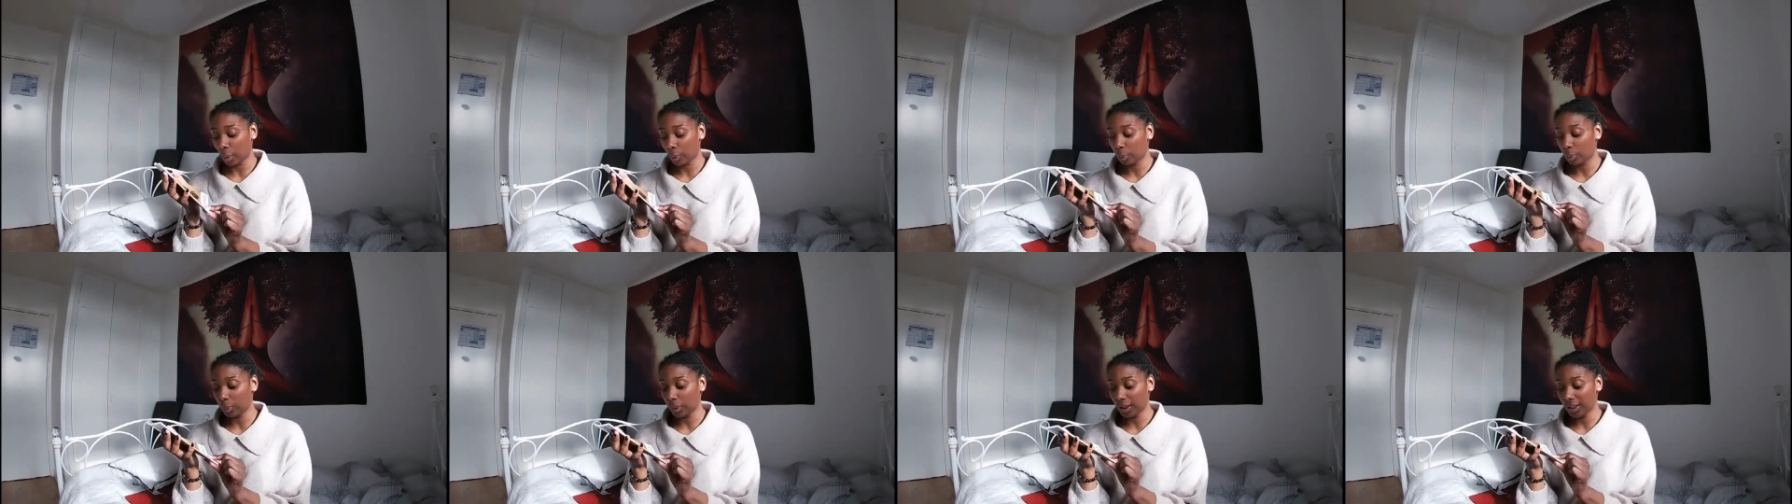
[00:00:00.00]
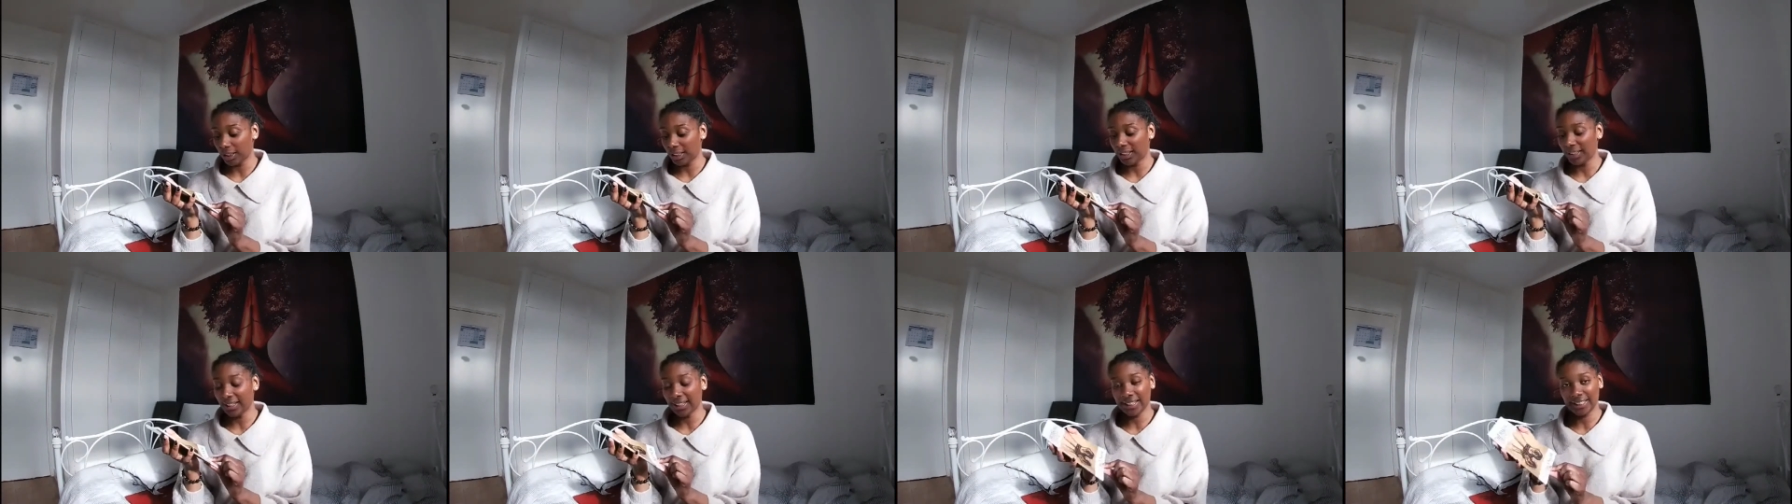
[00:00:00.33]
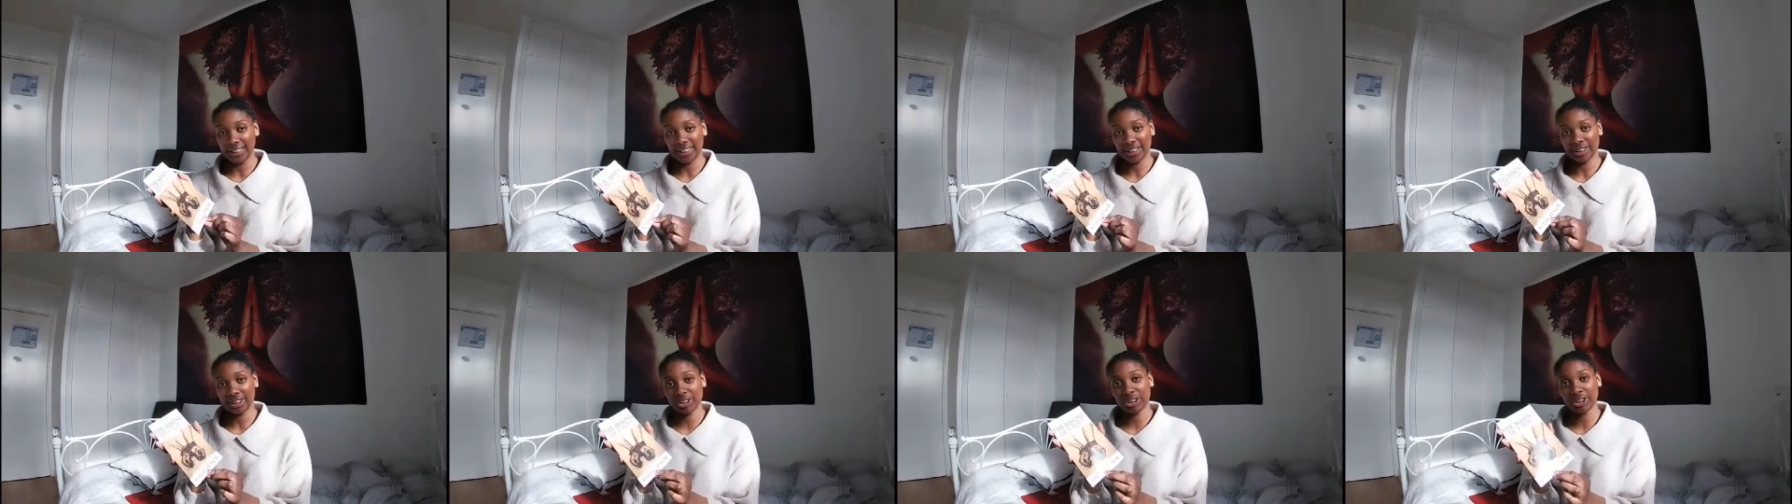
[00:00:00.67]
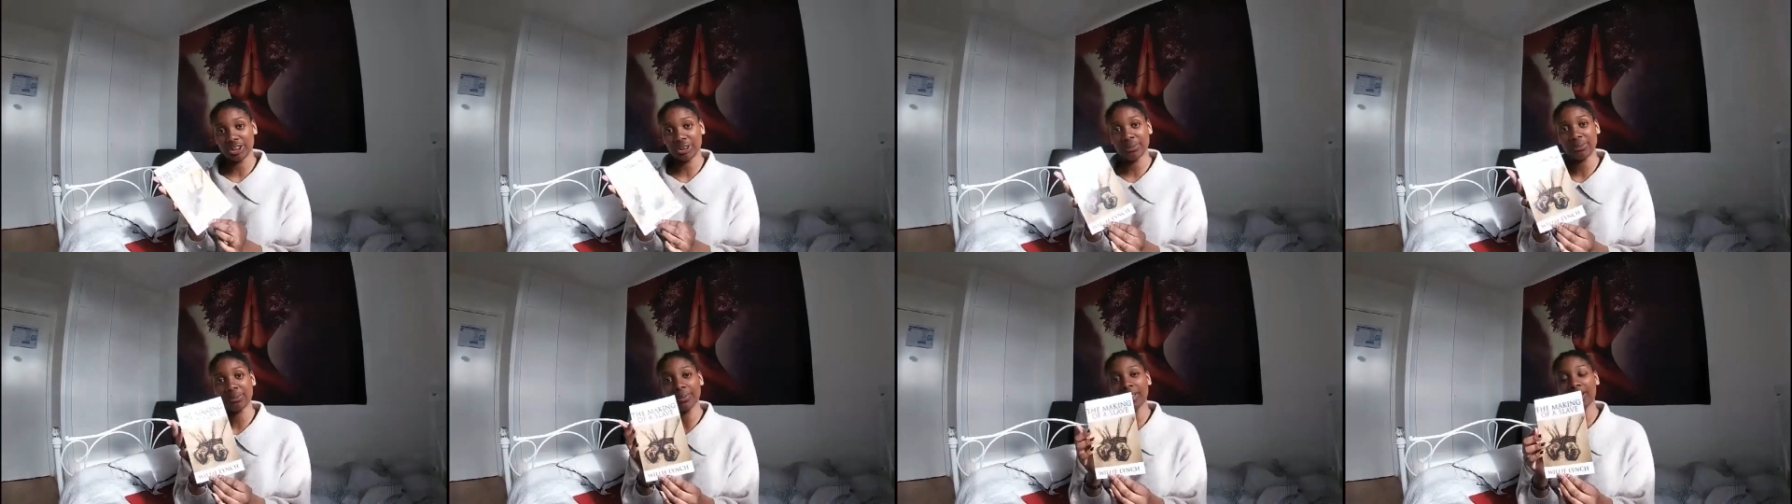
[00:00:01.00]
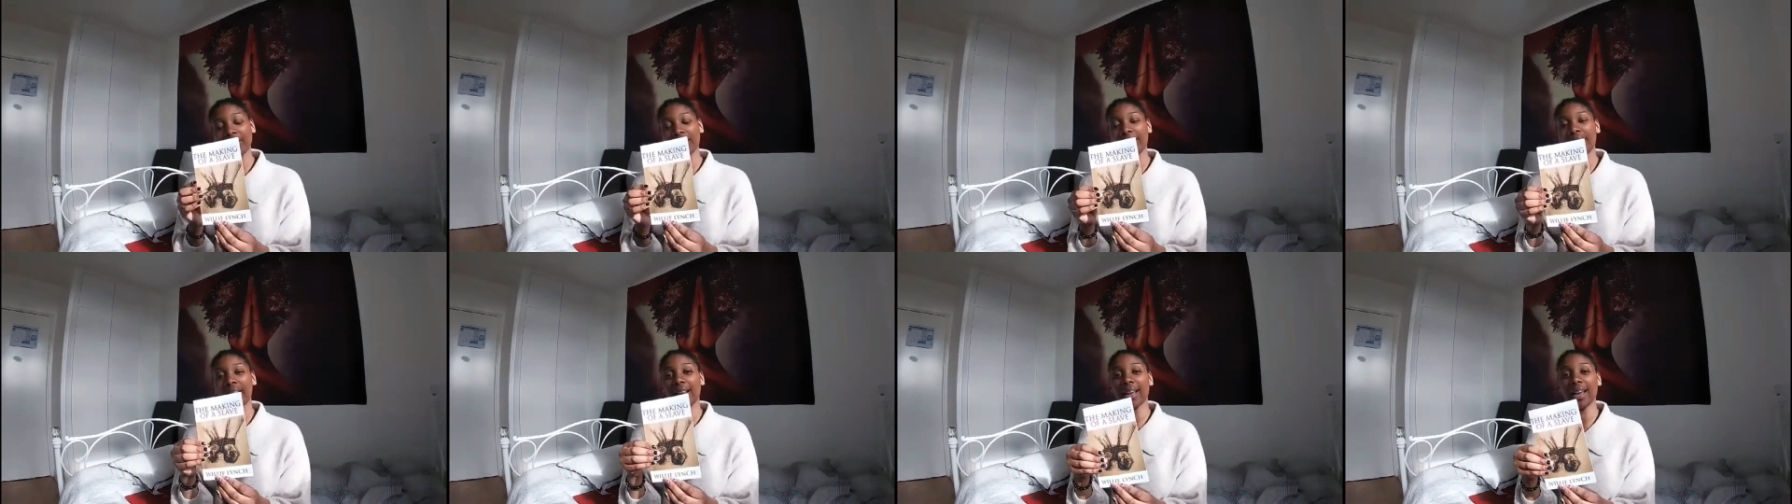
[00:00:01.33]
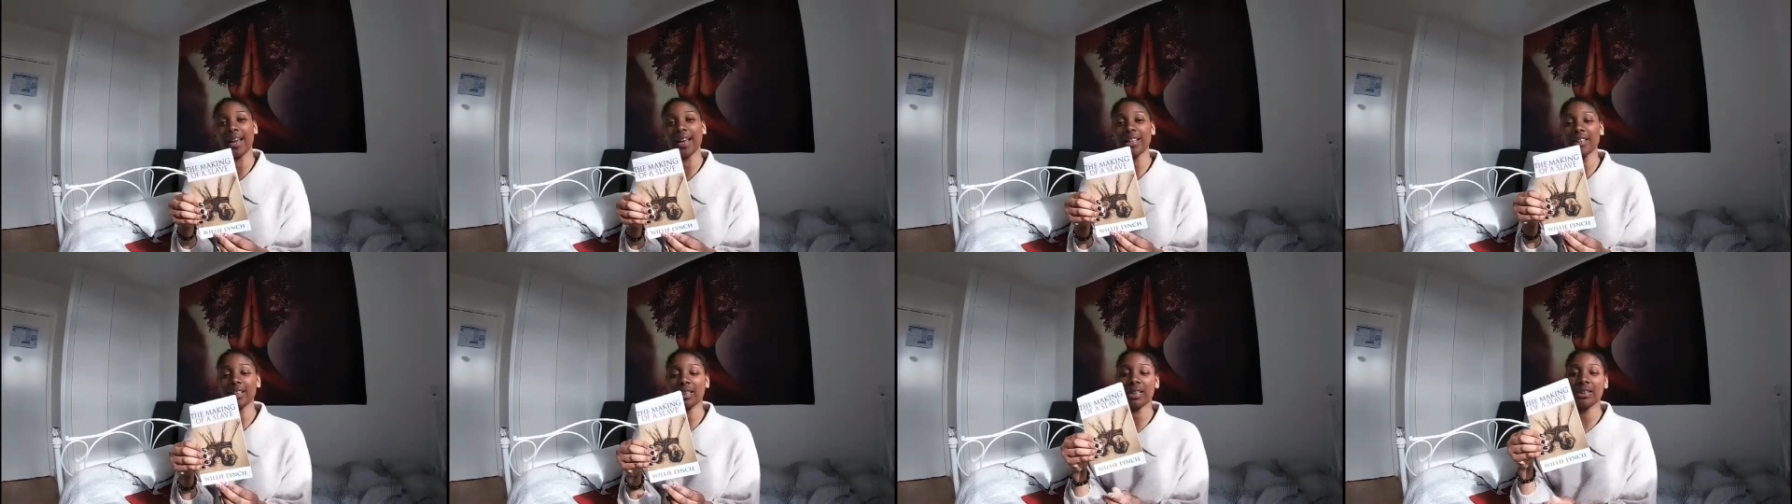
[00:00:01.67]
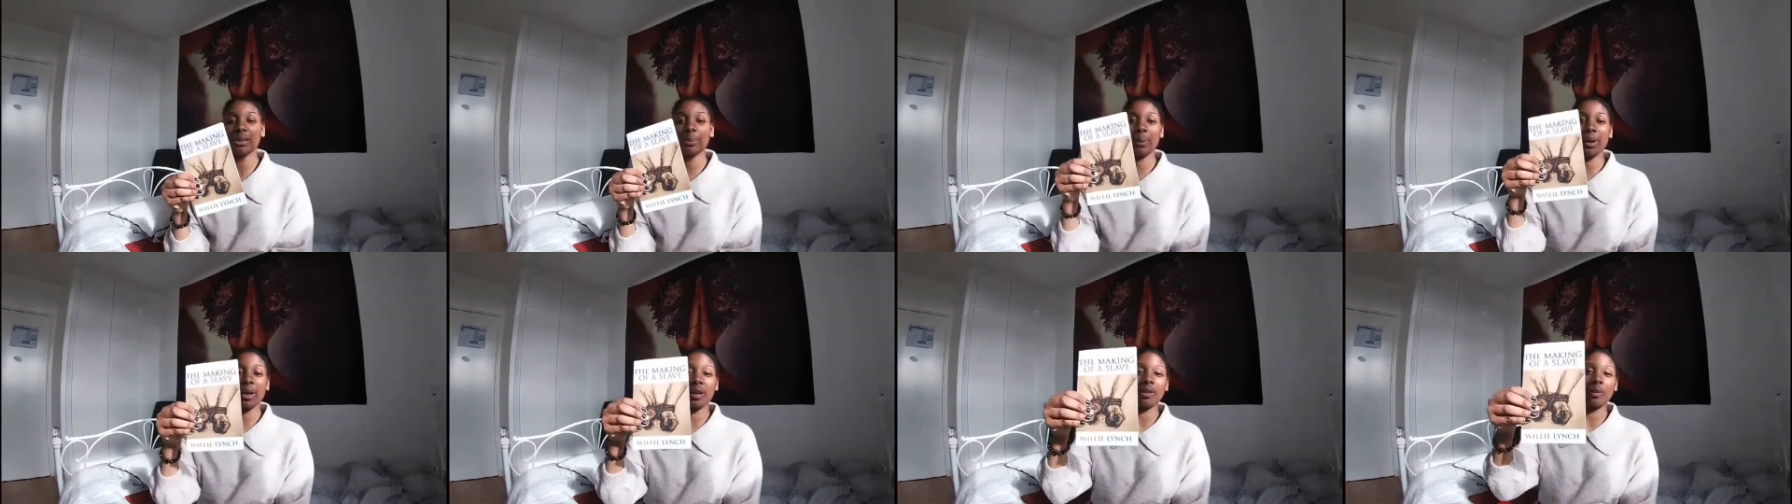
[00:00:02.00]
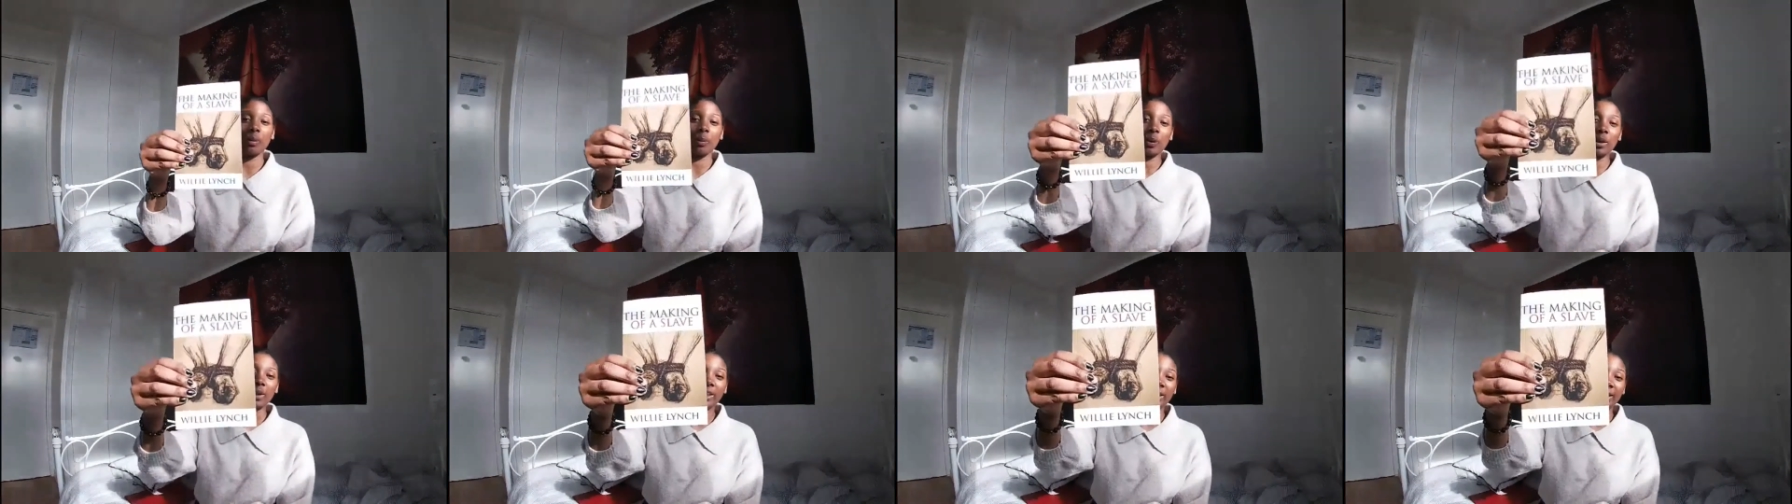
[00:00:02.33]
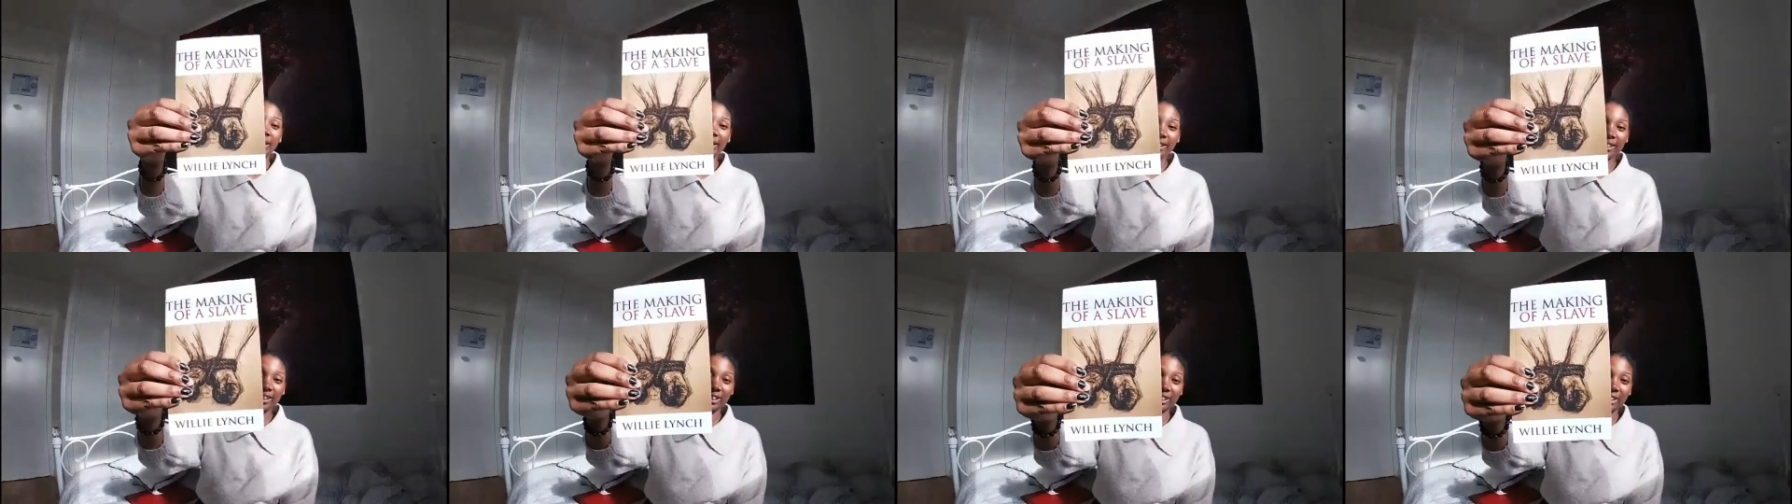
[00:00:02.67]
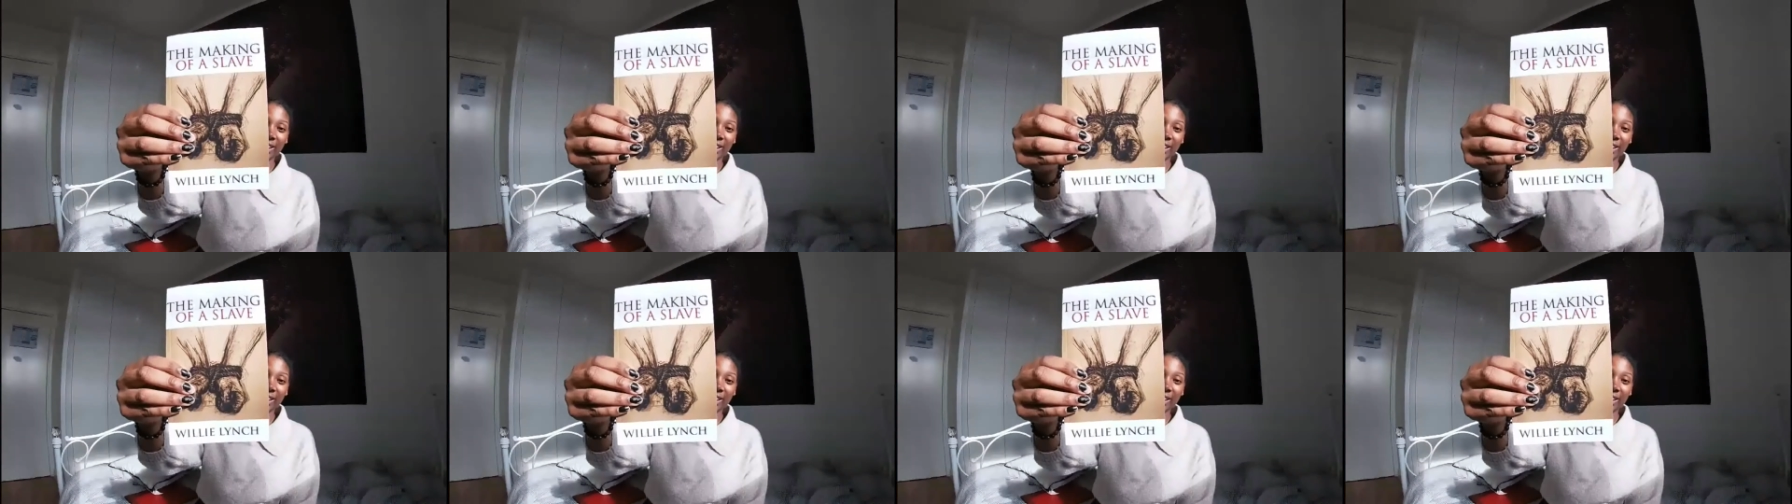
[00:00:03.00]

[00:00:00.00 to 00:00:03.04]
Willie Lynch. Okay, so it's about the Willie Lynch